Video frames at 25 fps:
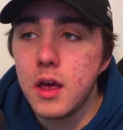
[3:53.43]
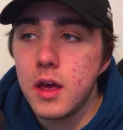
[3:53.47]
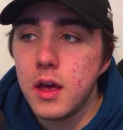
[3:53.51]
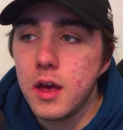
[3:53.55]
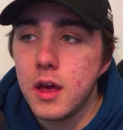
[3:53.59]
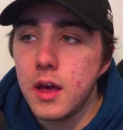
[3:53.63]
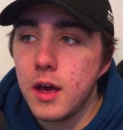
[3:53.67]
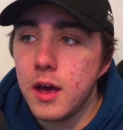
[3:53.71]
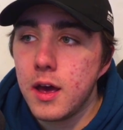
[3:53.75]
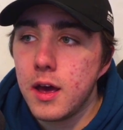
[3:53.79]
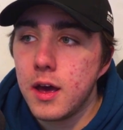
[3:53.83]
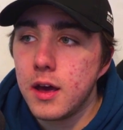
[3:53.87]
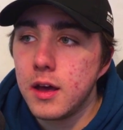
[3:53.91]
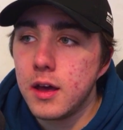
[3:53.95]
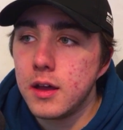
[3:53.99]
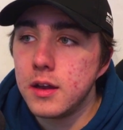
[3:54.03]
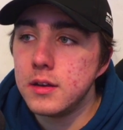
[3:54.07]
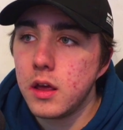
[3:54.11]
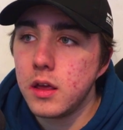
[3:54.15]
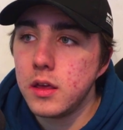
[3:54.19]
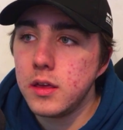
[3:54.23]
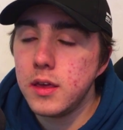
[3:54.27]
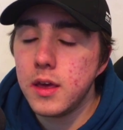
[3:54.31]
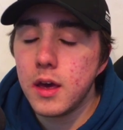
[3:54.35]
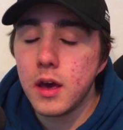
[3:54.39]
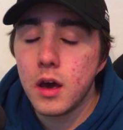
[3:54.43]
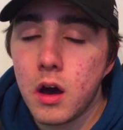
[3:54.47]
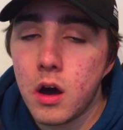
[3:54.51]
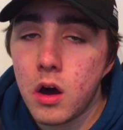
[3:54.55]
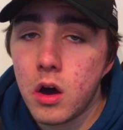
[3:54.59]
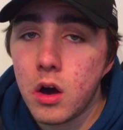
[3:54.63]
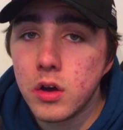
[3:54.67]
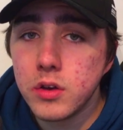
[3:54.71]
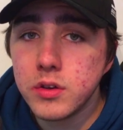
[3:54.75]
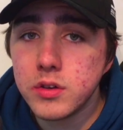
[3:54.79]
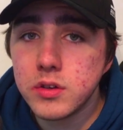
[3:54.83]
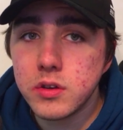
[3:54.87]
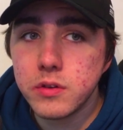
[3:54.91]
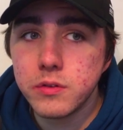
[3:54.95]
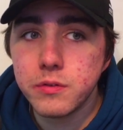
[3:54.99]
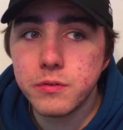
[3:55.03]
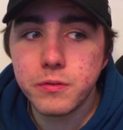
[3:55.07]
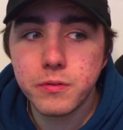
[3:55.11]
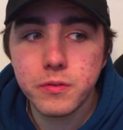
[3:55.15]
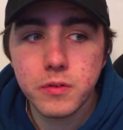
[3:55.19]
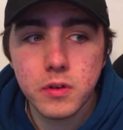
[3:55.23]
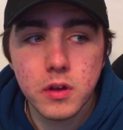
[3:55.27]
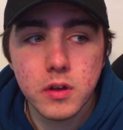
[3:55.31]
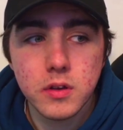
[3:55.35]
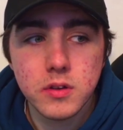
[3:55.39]
And yeah, Haas have
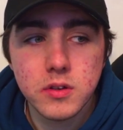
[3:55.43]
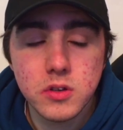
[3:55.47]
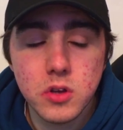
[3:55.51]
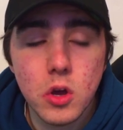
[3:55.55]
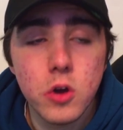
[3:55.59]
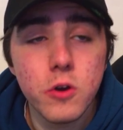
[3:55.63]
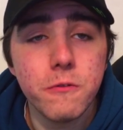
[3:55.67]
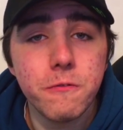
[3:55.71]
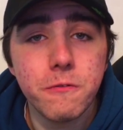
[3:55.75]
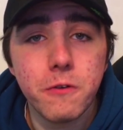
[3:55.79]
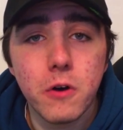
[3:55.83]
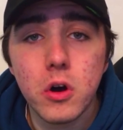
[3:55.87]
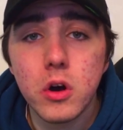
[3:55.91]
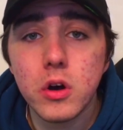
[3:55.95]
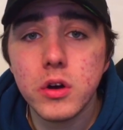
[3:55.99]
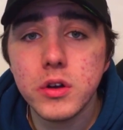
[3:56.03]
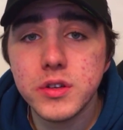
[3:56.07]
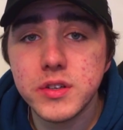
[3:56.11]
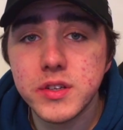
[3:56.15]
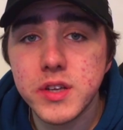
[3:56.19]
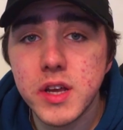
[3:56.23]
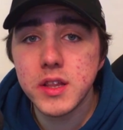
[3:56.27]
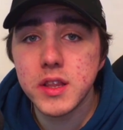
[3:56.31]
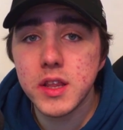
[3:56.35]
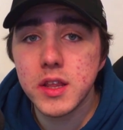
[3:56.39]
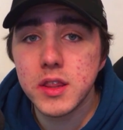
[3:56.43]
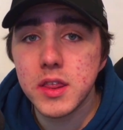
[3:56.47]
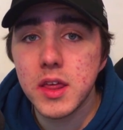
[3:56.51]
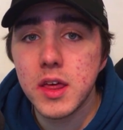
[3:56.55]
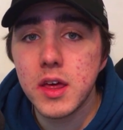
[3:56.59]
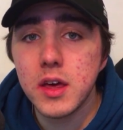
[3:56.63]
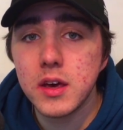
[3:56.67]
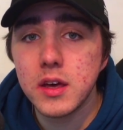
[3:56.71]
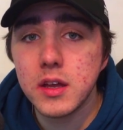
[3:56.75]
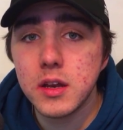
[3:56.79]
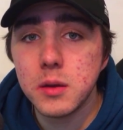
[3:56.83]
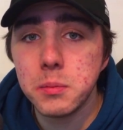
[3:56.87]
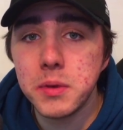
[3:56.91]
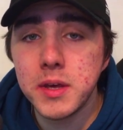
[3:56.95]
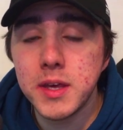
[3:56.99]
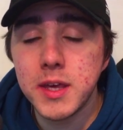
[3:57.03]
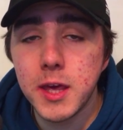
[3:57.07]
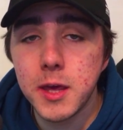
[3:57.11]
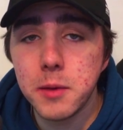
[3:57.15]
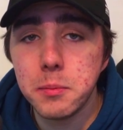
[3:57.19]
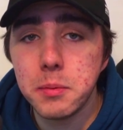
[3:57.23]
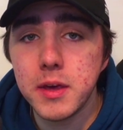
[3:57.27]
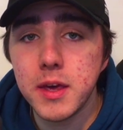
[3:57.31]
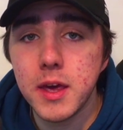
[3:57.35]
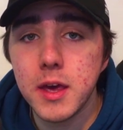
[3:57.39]
so far said that they are going to be
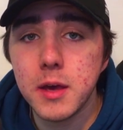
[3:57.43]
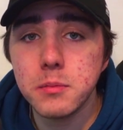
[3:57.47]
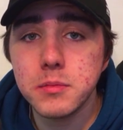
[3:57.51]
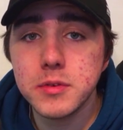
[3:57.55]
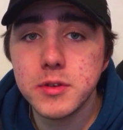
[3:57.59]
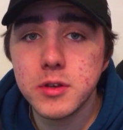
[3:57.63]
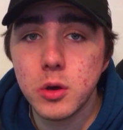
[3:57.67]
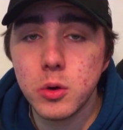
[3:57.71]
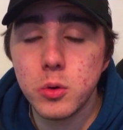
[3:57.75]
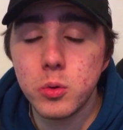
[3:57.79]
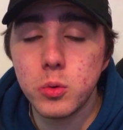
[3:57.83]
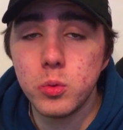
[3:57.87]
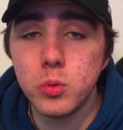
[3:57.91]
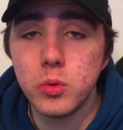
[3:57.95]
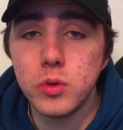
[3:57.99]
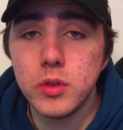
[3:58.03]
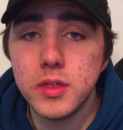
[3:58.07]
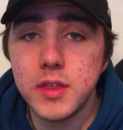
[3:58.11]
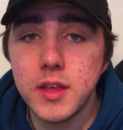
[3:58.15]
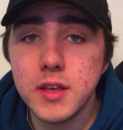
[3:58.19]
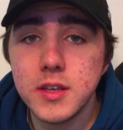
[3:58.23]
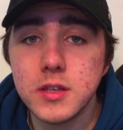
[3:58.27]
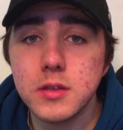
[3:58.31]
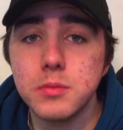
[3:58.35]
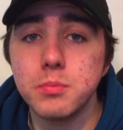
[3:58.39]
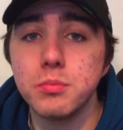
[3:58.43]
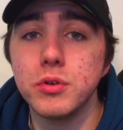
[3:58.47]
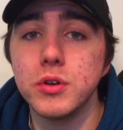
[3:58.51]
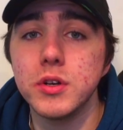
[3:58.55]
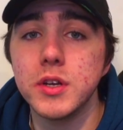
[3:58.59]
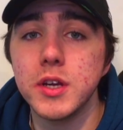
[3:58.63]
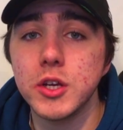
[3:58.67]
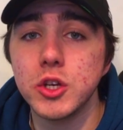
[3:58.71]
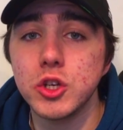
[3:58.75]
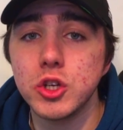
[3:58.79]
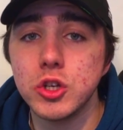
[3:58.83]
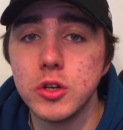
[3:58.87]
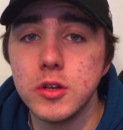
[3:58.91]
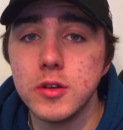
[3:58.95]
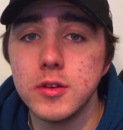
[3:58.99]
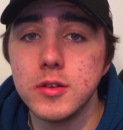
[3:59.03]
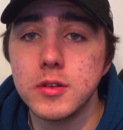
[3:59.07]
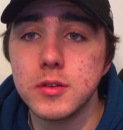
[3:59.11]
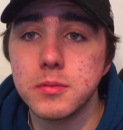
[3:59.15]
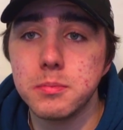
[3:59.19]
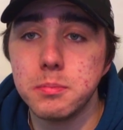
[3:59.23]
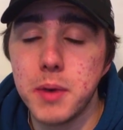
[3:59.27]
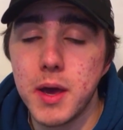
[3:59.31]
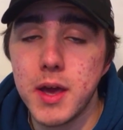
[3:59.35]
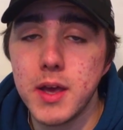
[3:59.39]
keeping him, so this prediction is
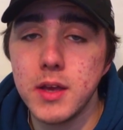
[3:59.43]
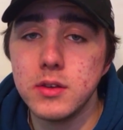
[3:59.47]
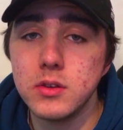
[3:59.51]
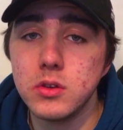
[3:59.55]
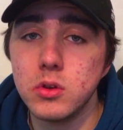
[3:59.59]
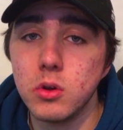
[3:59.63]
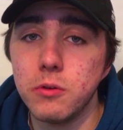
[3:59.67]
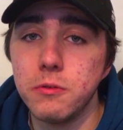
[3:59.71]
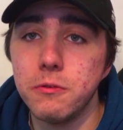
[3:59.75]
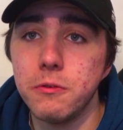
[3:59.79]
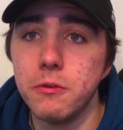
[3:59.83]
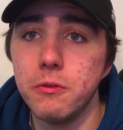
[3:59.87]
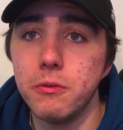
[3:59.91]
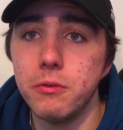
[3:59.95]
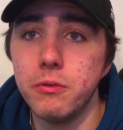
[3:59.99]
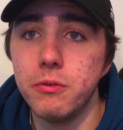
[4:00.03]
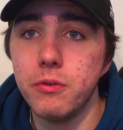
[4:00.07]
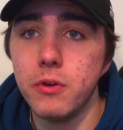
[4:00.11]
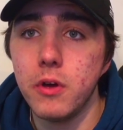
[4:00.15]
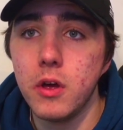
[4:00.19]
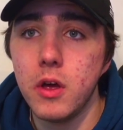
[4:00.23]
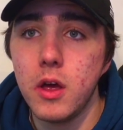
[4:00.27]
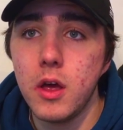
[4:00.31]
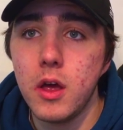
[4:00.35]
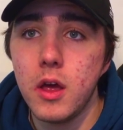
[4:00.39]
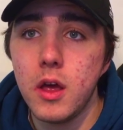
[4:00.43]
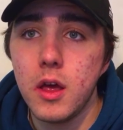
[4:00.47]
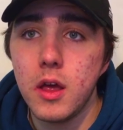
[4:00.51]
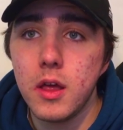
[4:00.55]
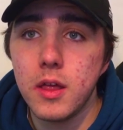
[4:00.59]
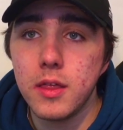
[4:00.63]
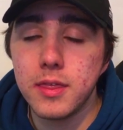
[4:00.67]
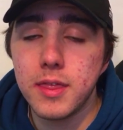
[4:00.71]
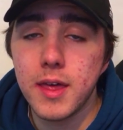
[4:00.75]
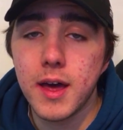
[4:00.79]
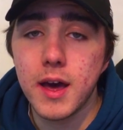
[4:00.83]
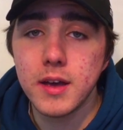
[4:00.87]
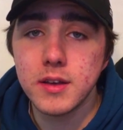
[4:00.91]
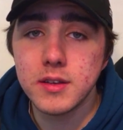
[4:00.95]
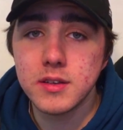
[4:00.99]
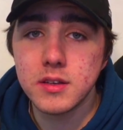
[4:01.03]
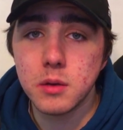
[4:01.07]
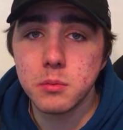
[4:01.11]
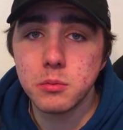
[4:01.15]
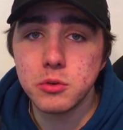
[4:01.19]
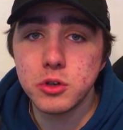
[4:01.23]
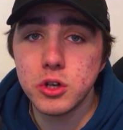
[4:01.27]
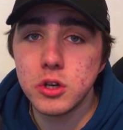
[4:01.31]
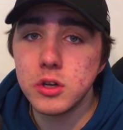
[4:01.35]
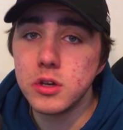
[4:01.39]
based off of that
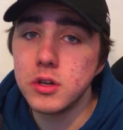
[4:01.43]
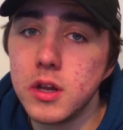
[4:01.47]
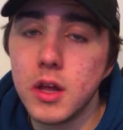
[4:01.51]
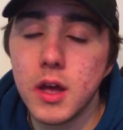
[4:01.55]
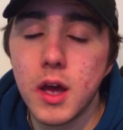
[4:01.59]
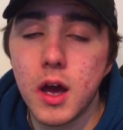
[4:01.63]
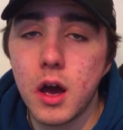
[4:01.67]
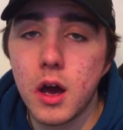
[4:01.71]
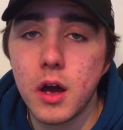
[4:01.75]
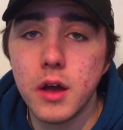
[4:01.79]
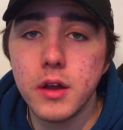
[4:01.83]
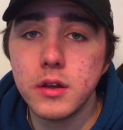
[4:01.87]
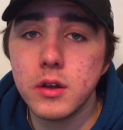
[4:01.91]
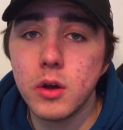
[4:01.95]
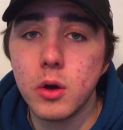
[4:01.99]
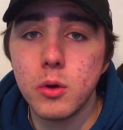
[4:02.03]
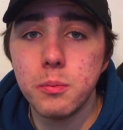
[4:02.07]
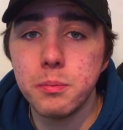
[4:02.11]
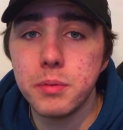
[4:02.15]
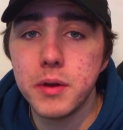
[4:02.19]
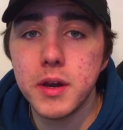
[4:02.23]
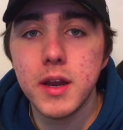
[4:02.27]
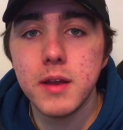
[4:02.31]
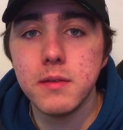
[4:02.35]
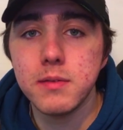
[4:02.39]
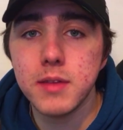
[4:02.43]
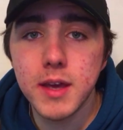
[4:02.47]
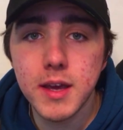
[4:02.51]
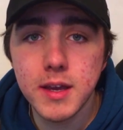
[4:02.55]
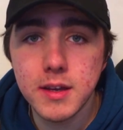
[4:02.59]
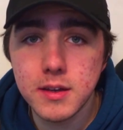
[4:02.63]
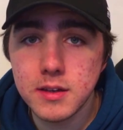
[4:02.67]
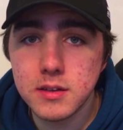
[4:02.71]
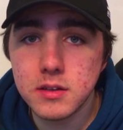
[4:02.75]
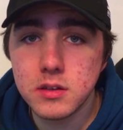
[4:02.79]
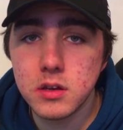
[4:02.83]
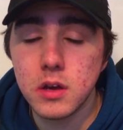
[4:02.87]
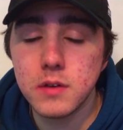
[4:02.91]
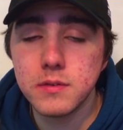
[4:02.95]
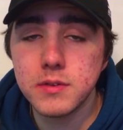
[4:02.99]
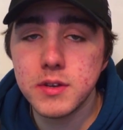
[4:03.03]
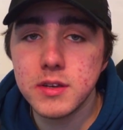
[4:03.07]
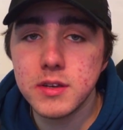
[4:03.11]
assumption. I don't believe that he deserves his